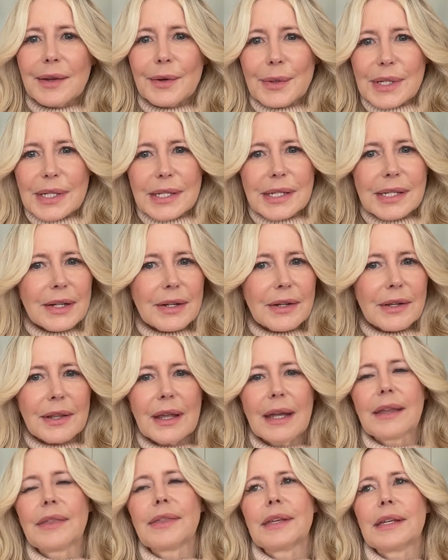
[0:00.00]
There was still
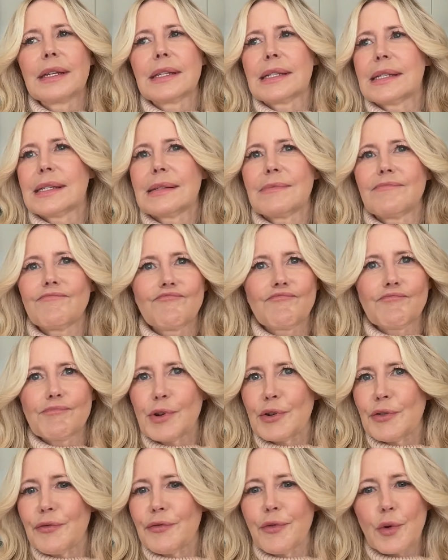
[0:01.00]
like this
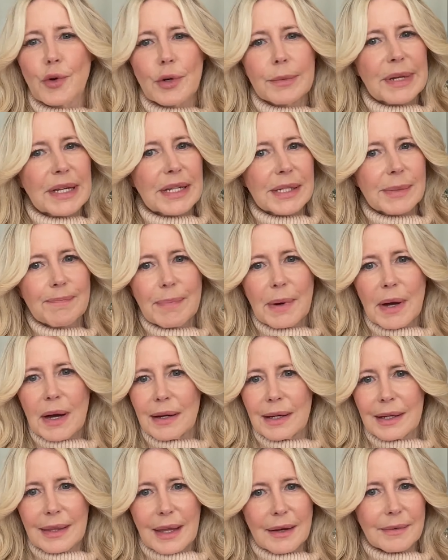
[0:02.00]
performance
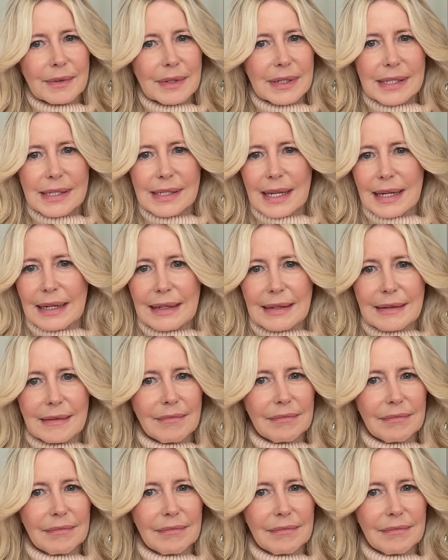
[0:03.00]
bug that was like